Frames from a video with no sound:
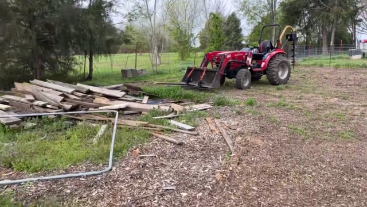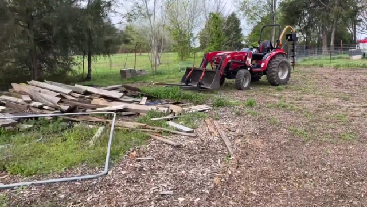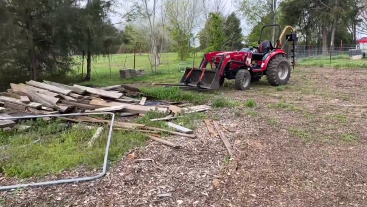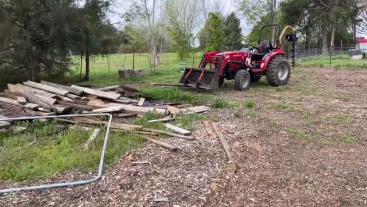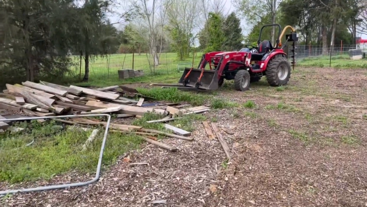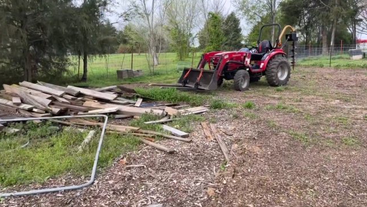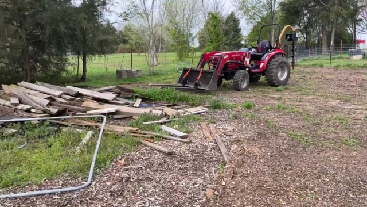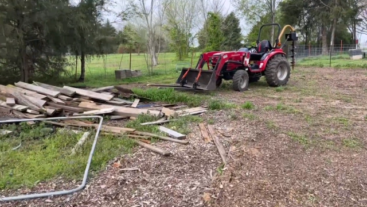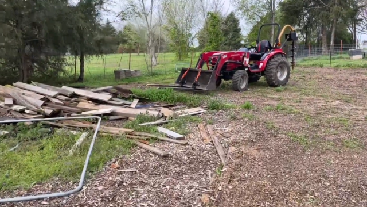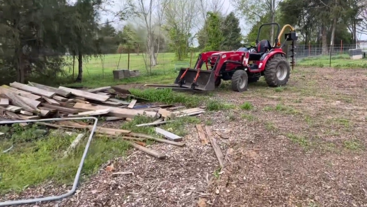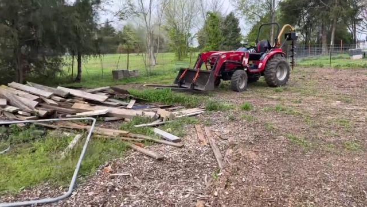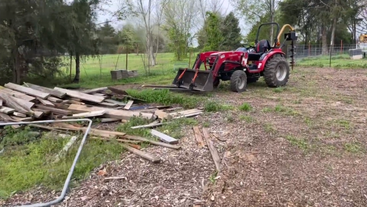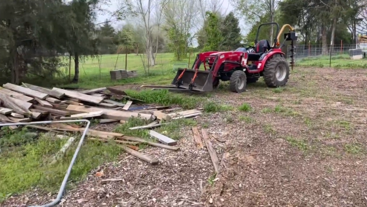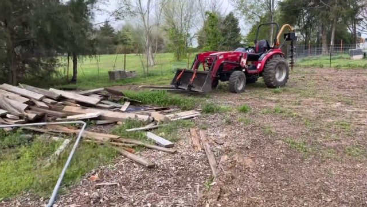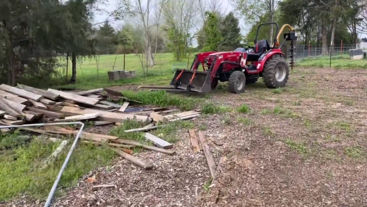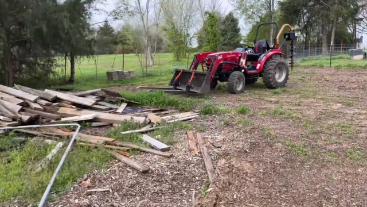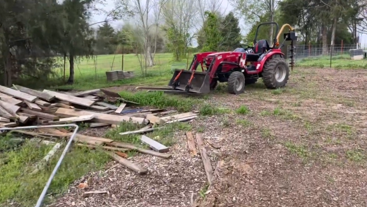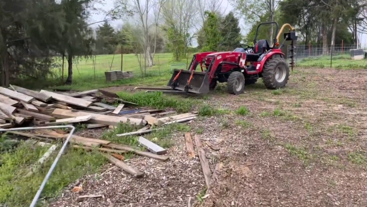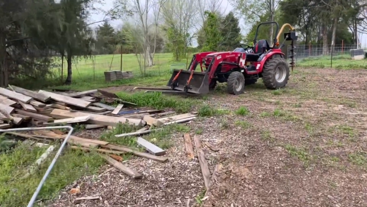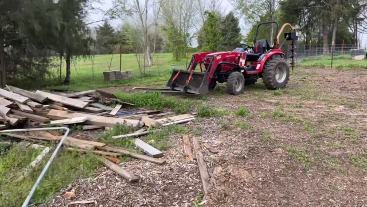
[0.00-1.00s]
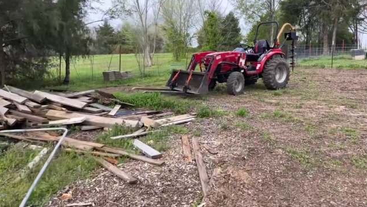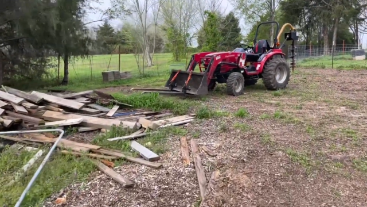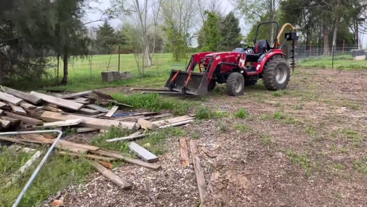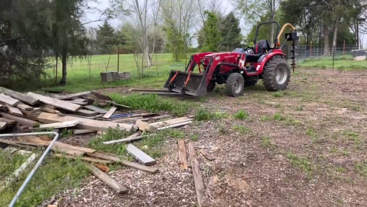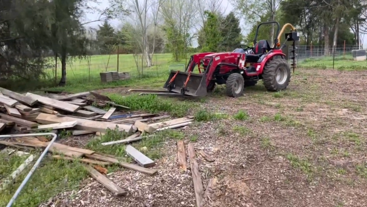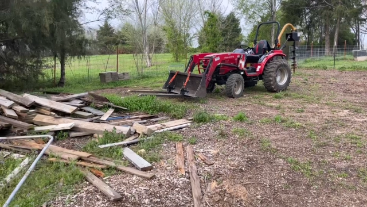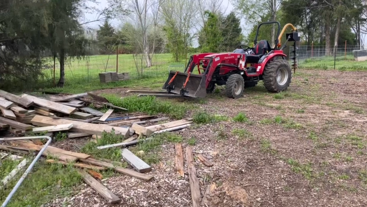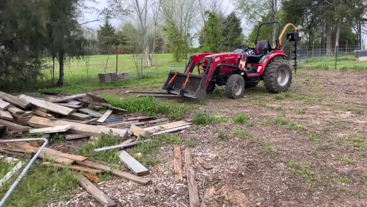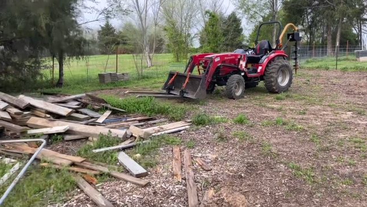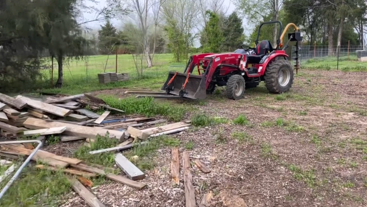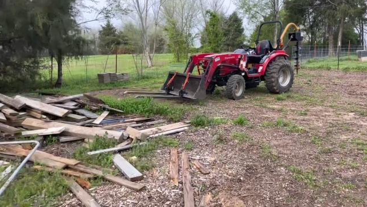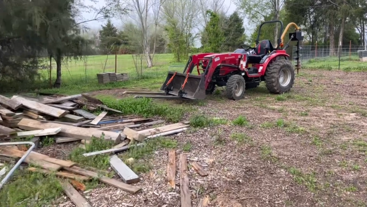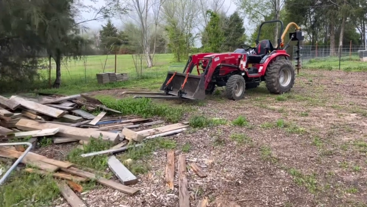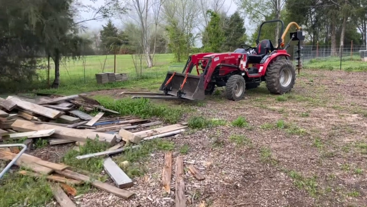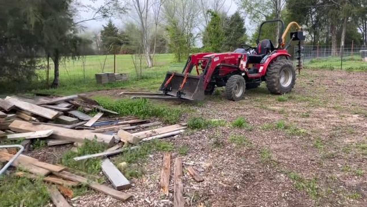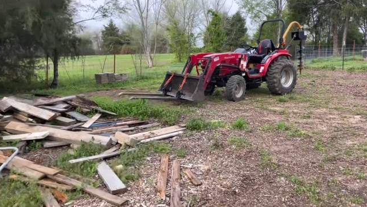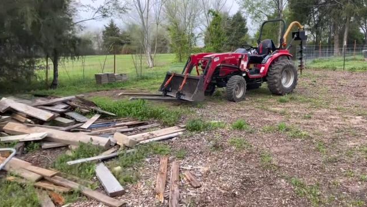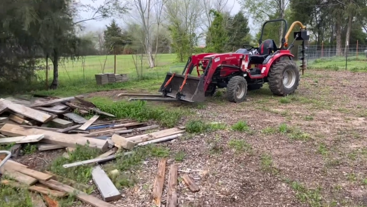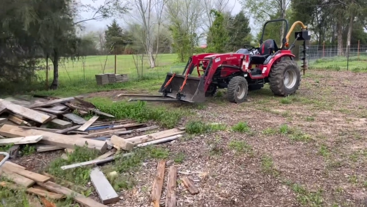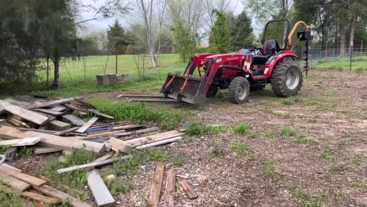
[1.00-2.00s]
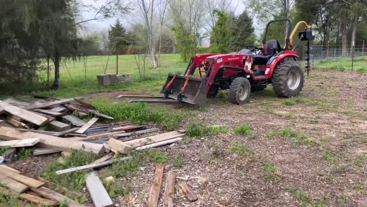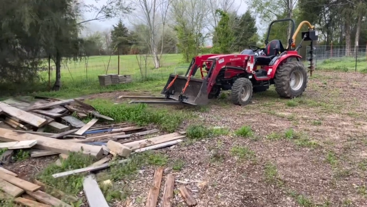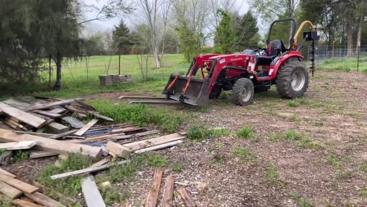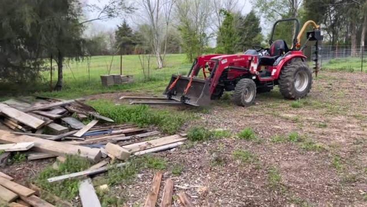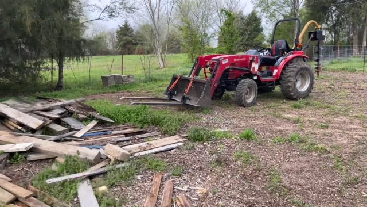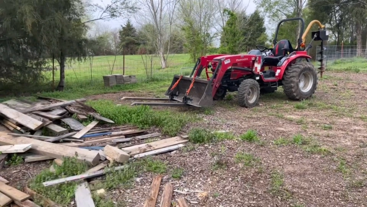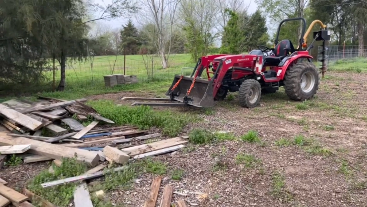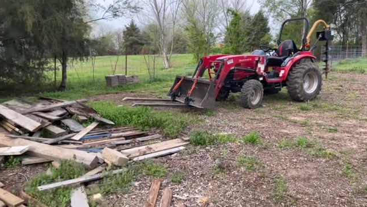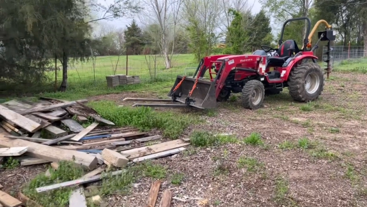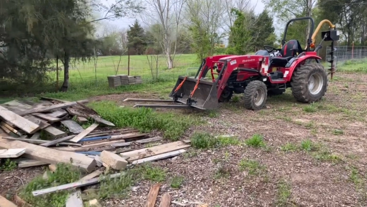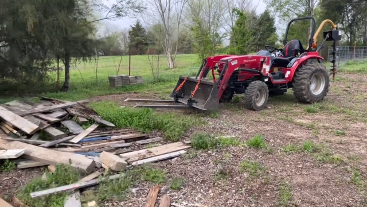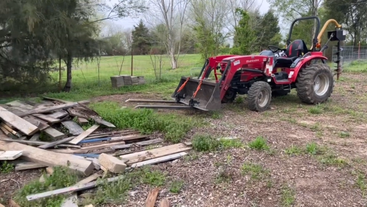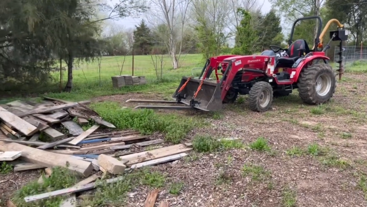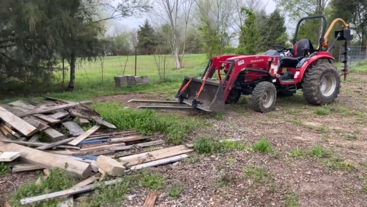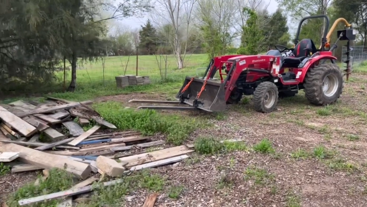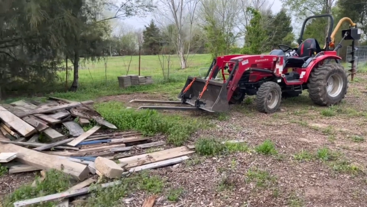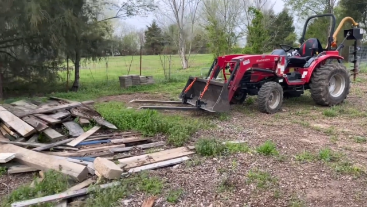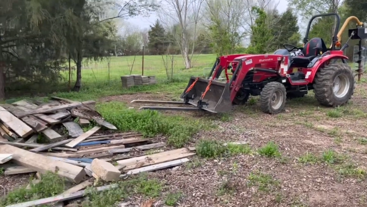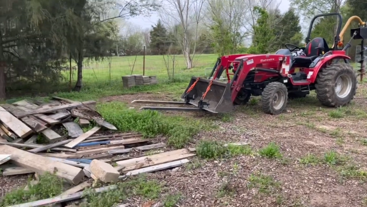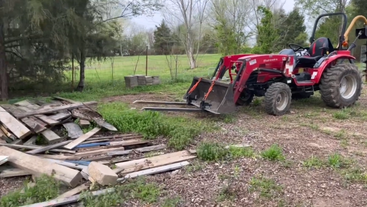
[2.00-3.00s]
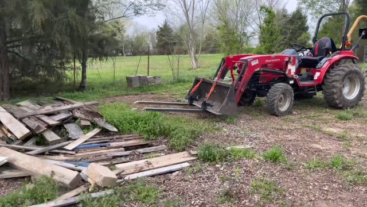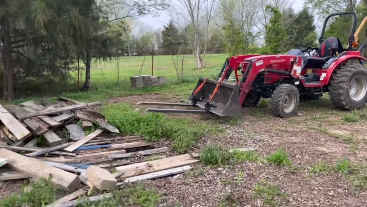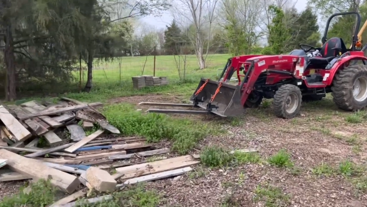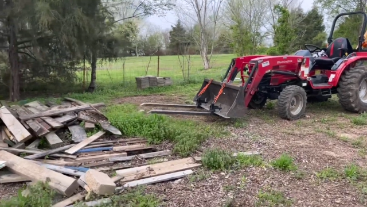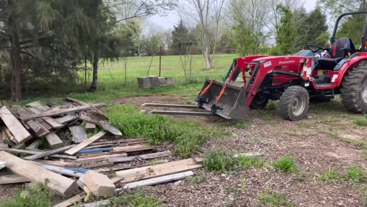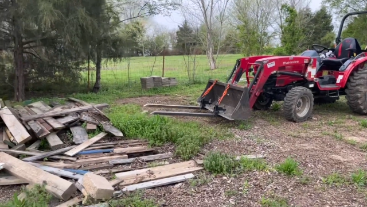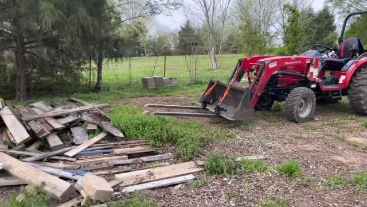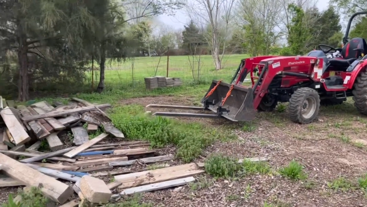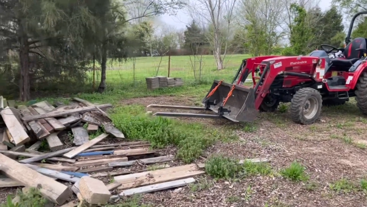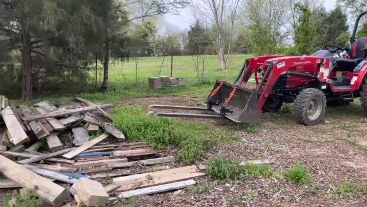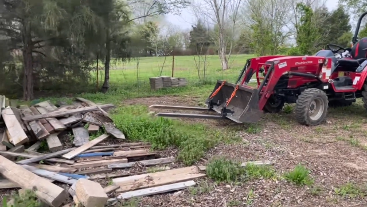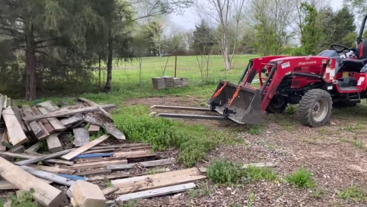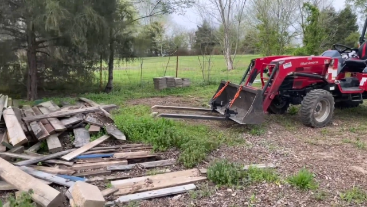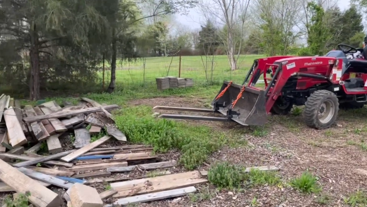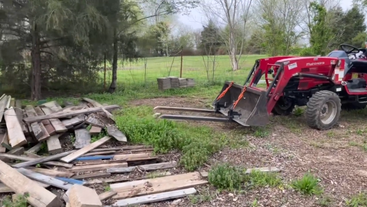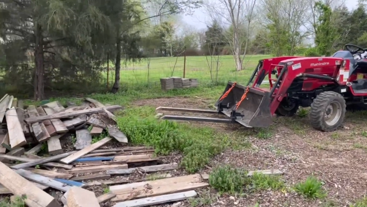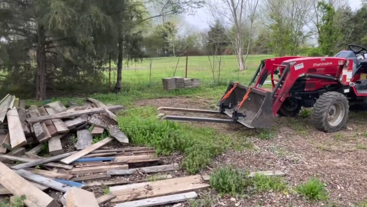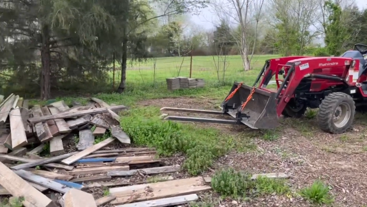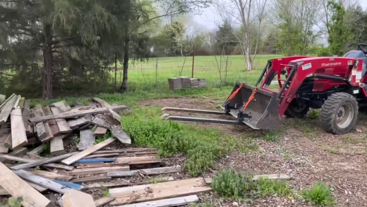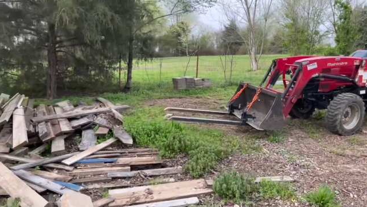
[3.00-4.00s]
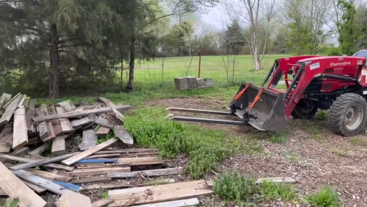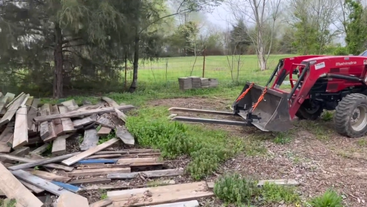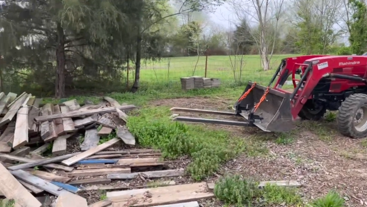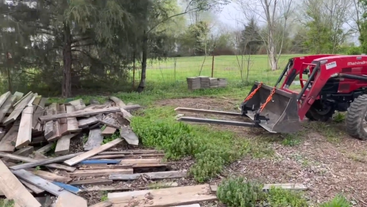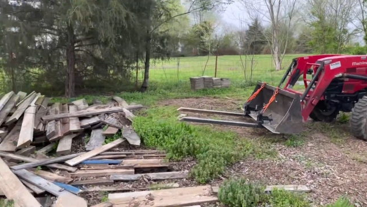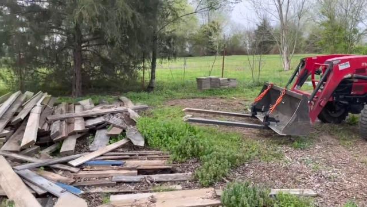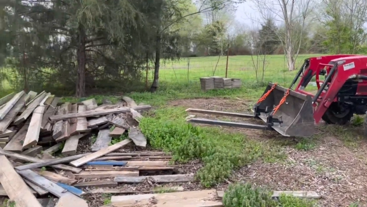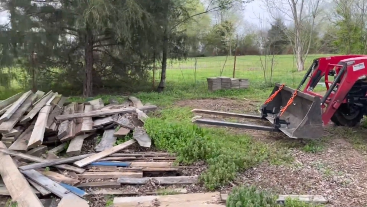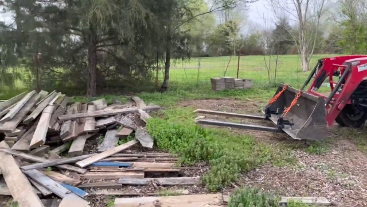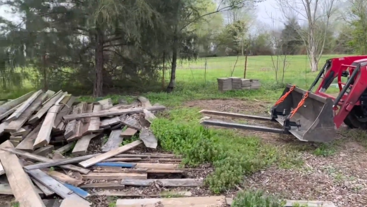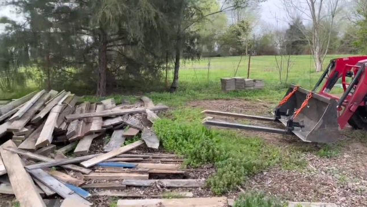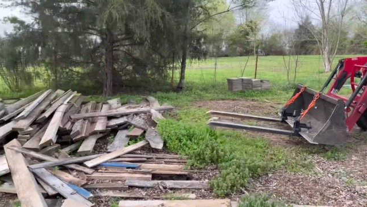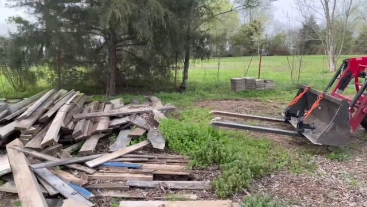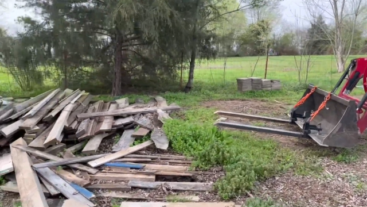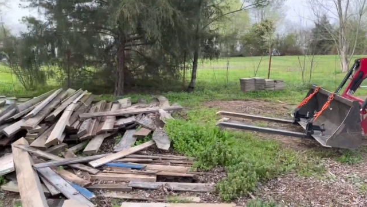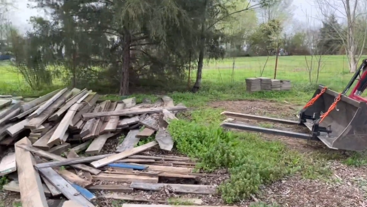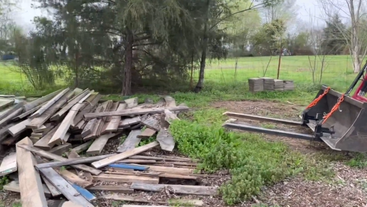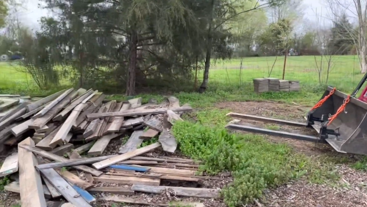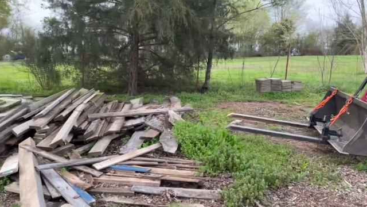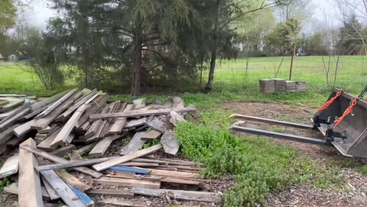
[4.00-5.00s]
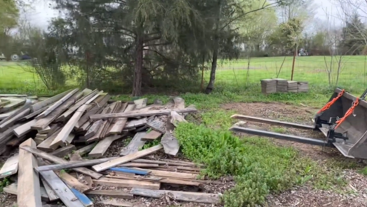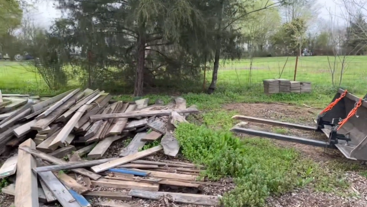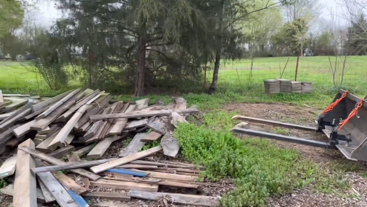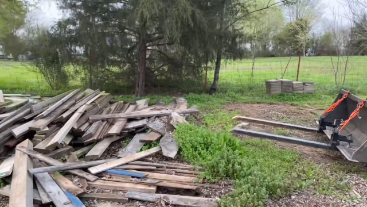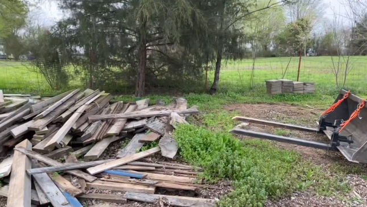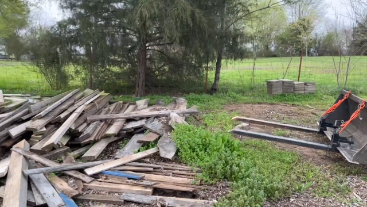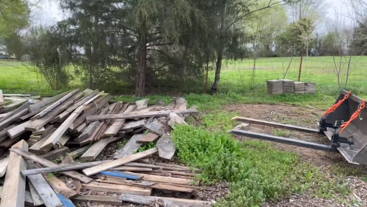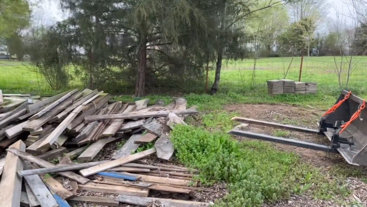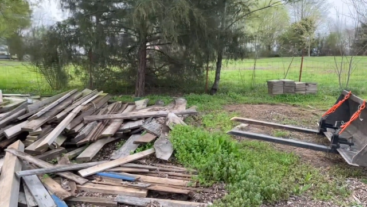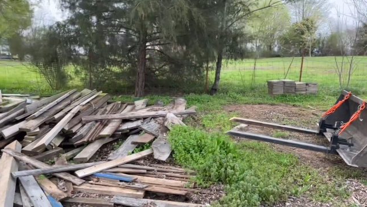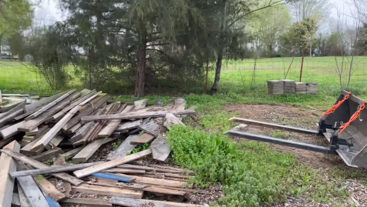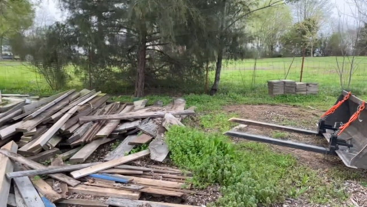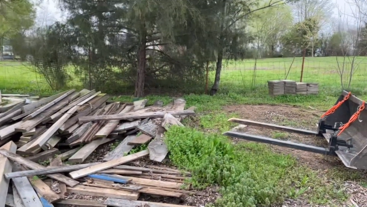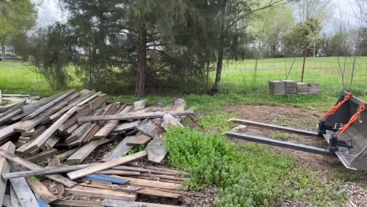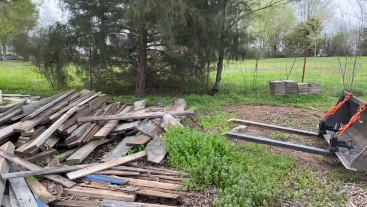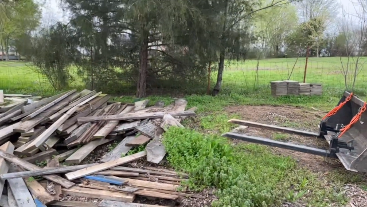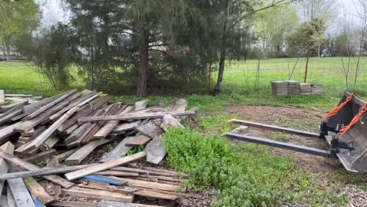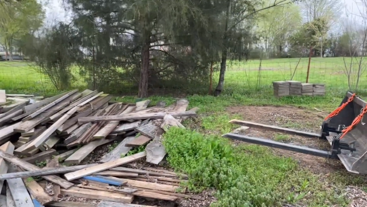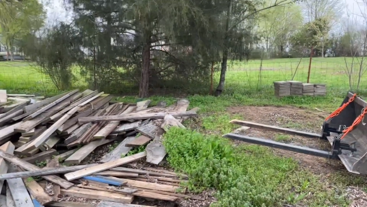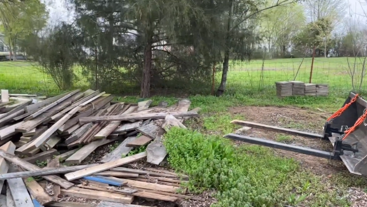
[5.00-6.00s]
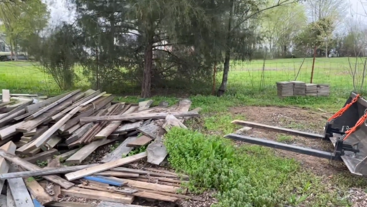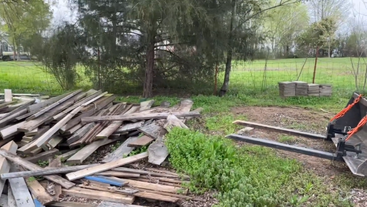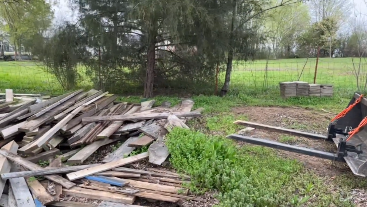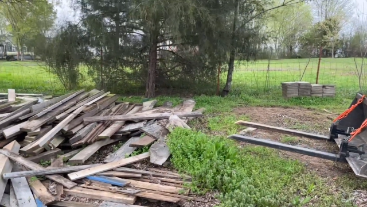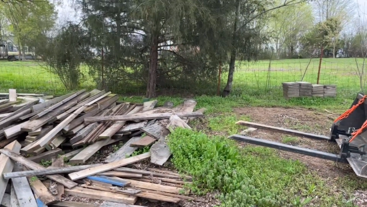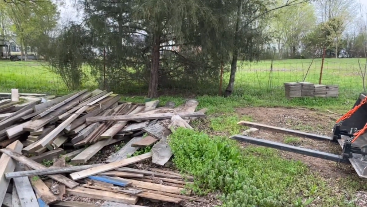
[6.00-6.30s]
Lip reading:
[unreadable: no face in view]